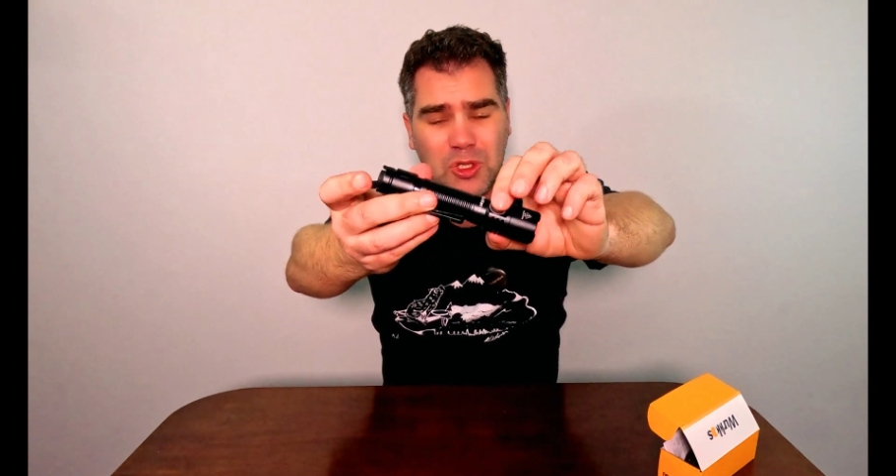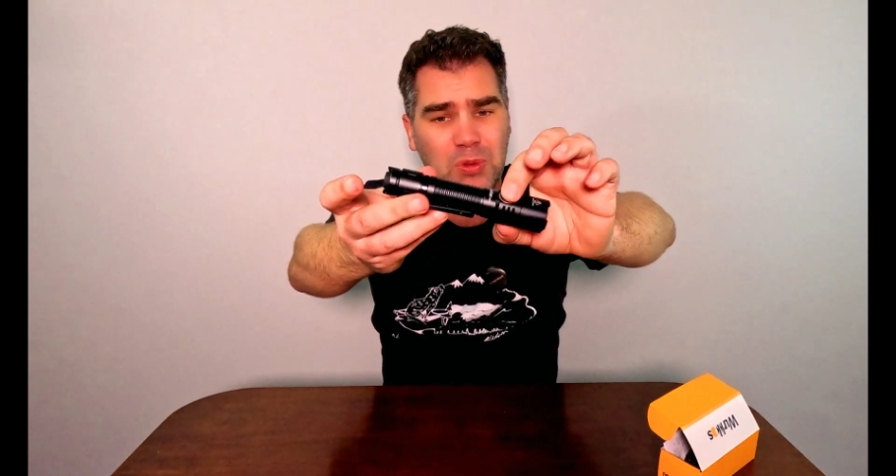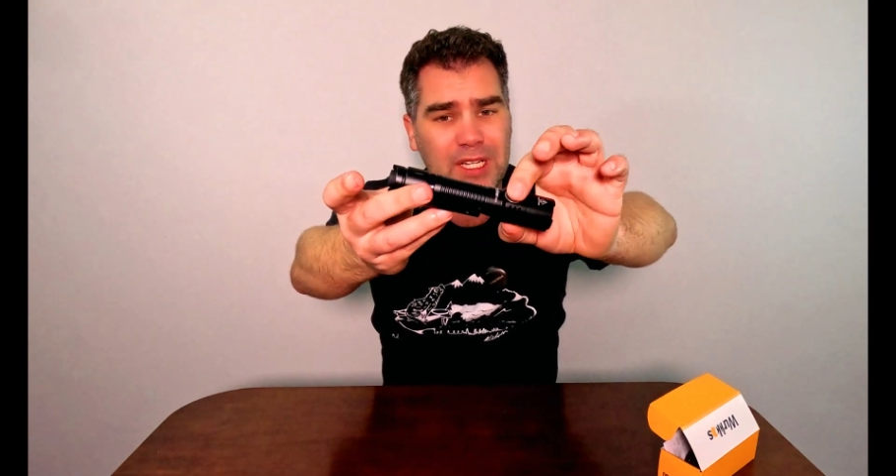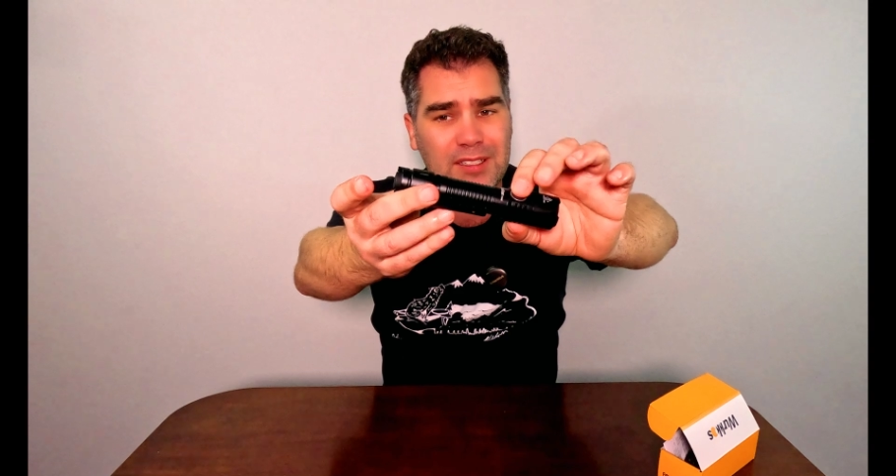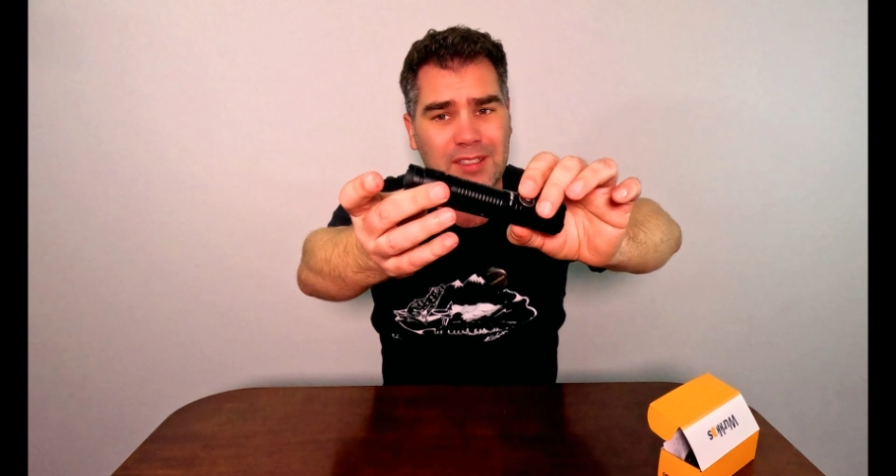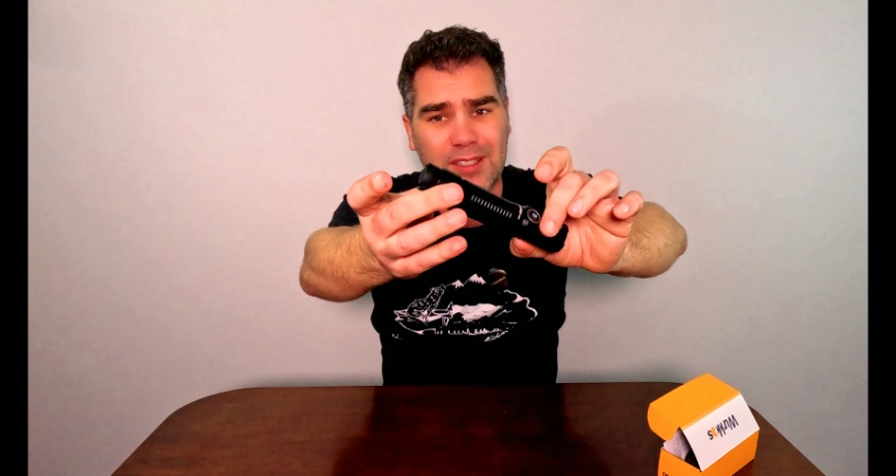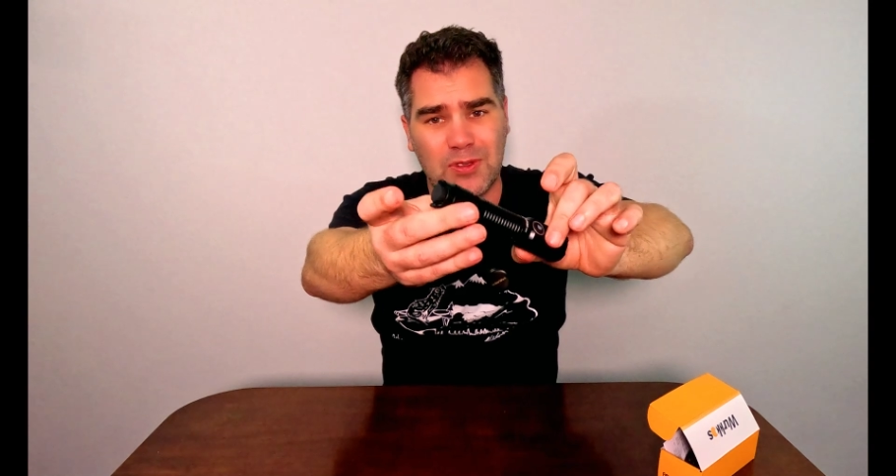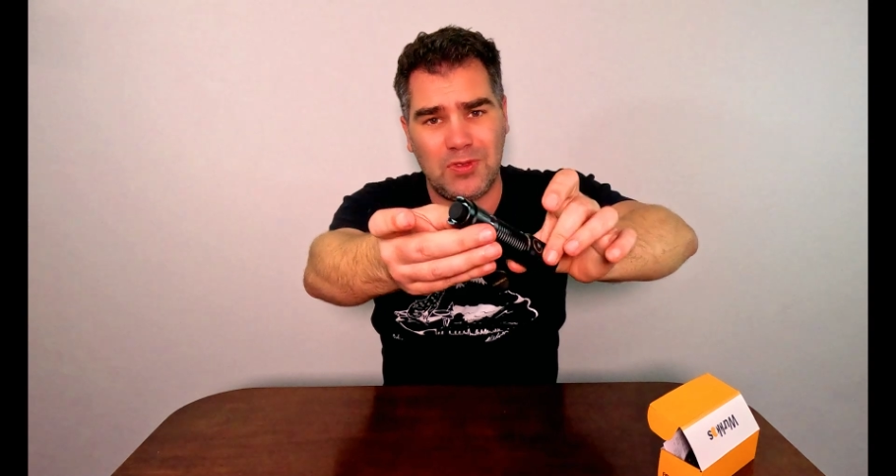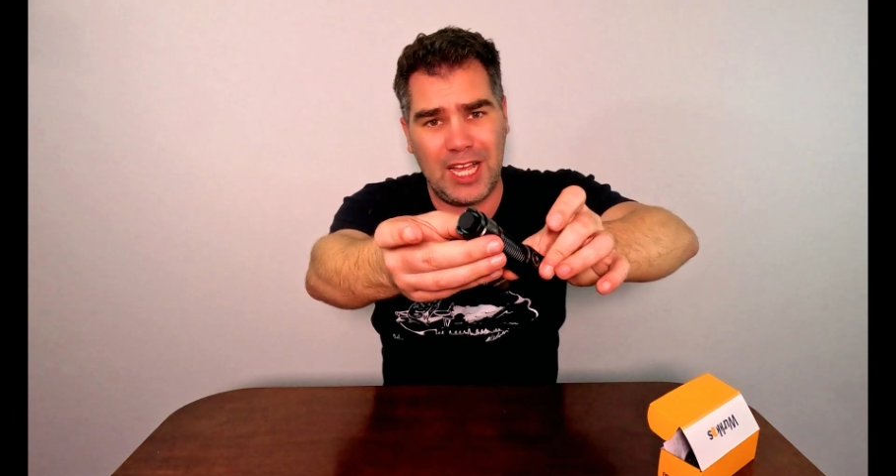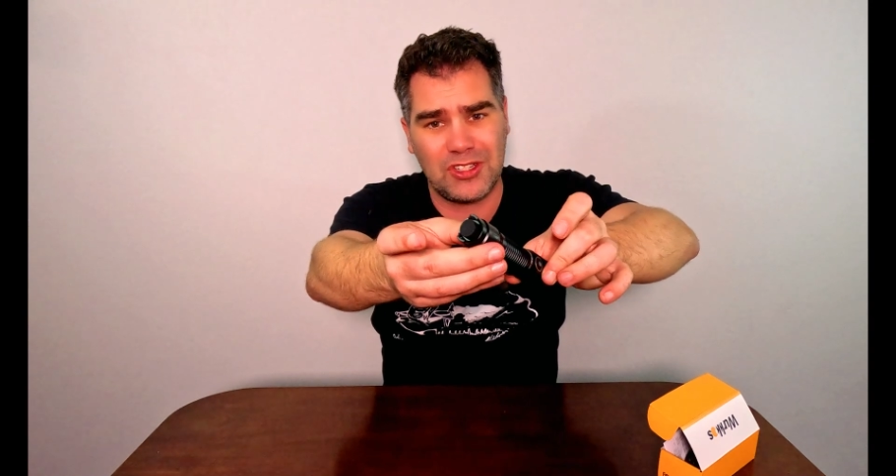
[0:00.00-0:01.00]
Unique to
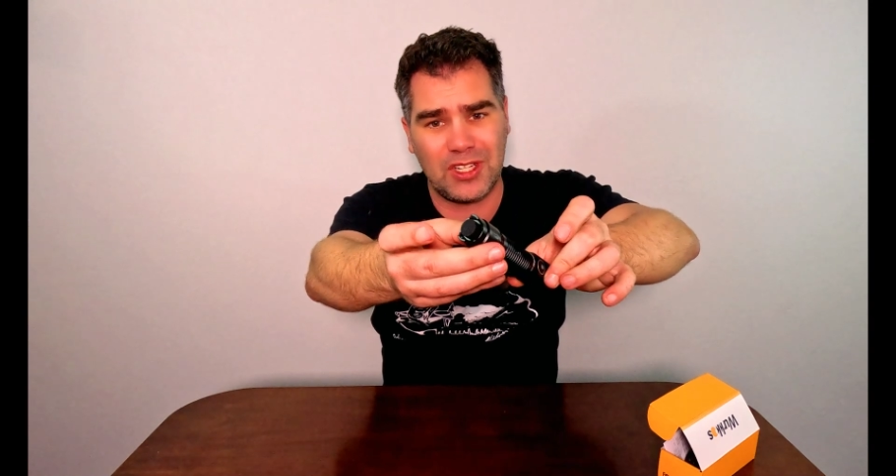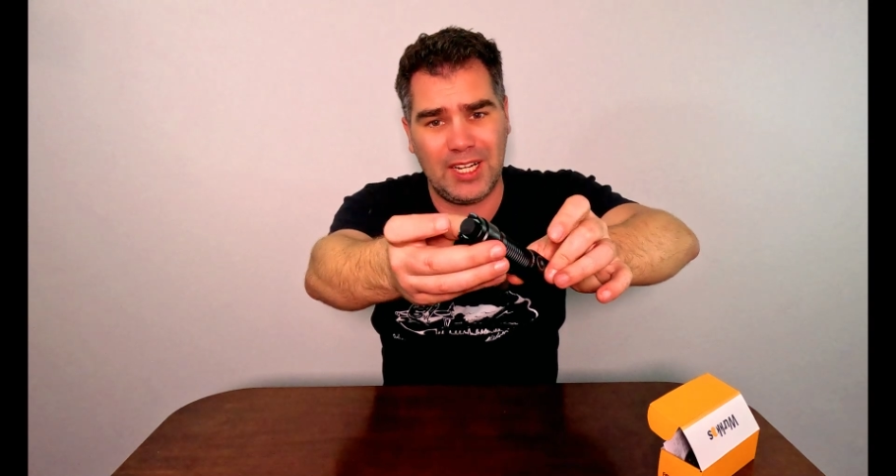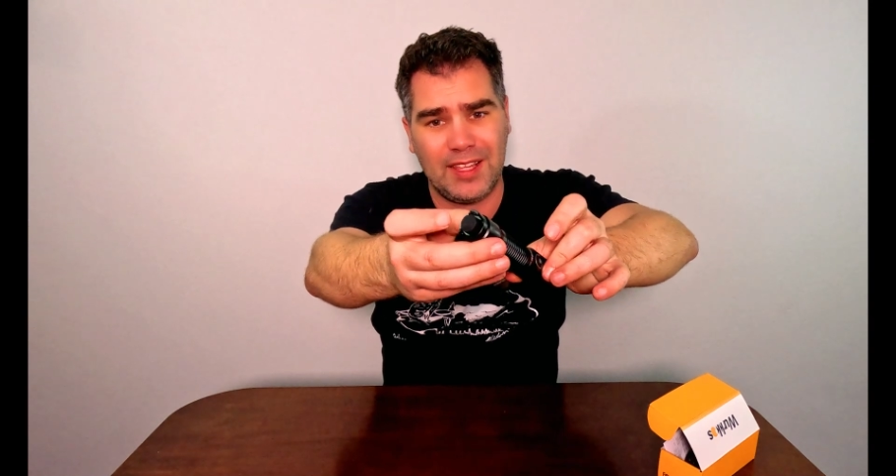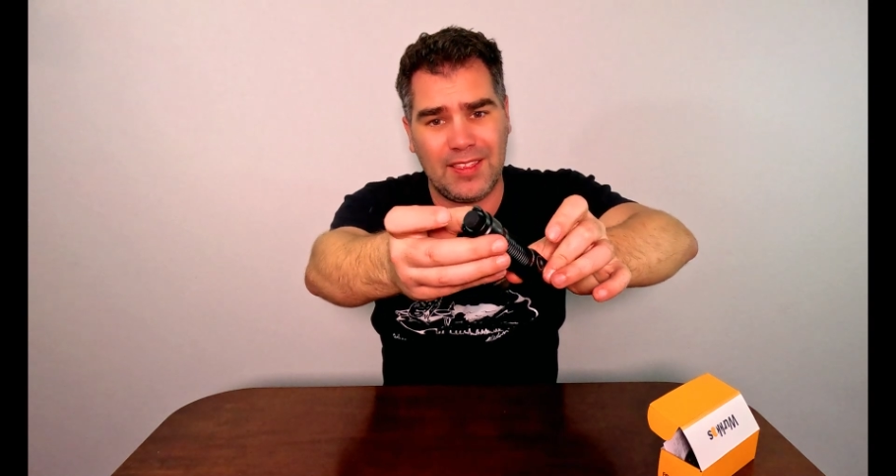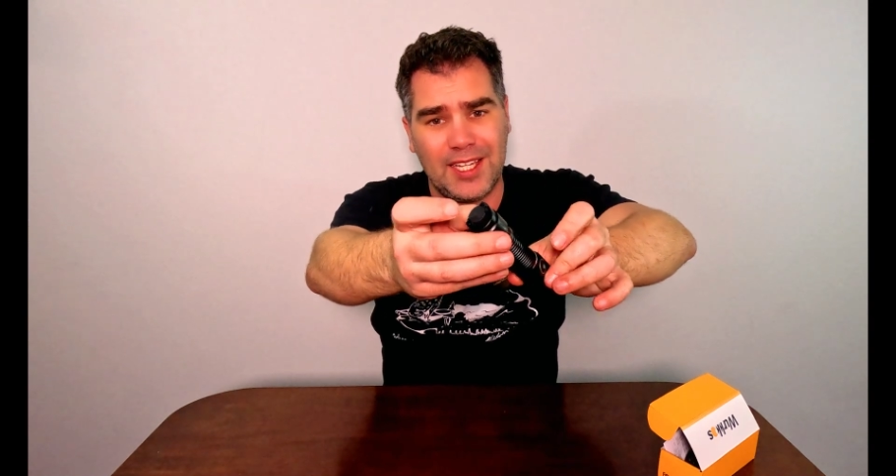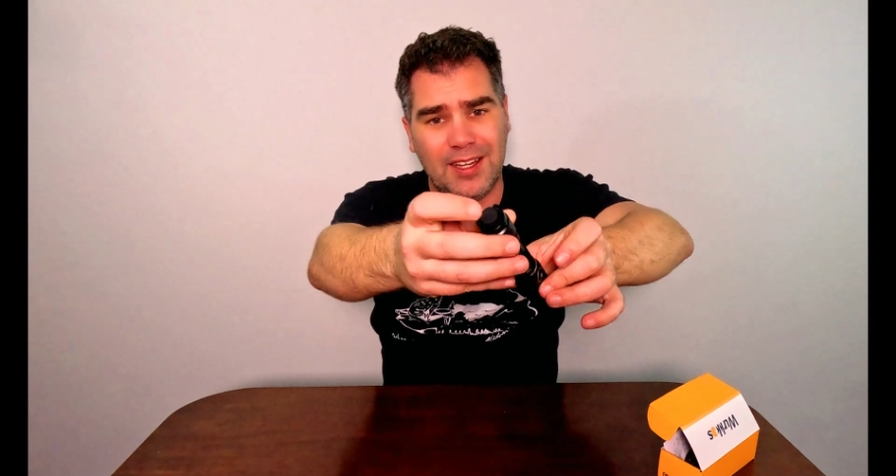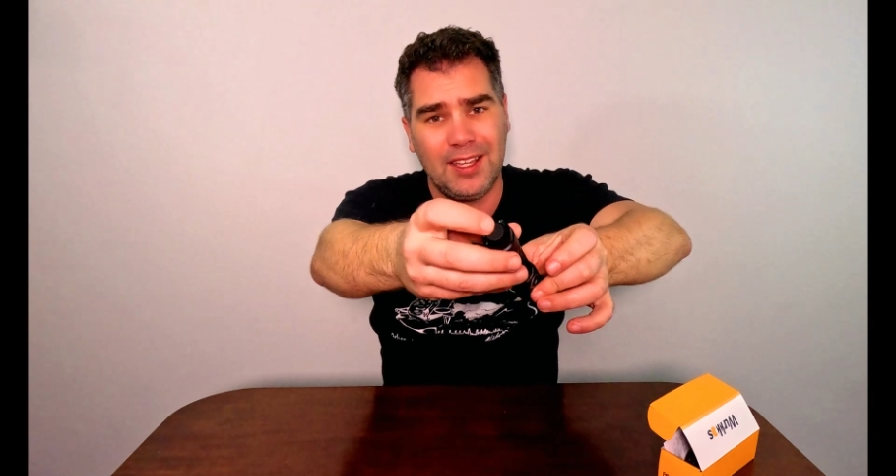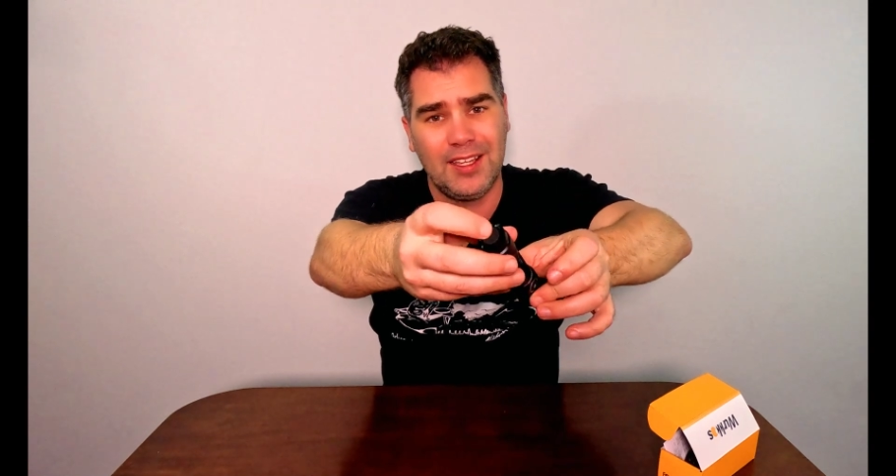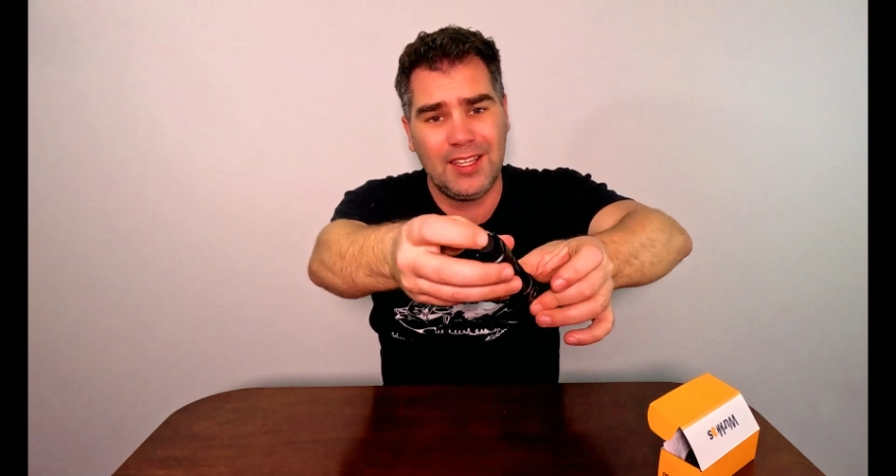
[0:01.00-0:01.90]
this flashlight, I think,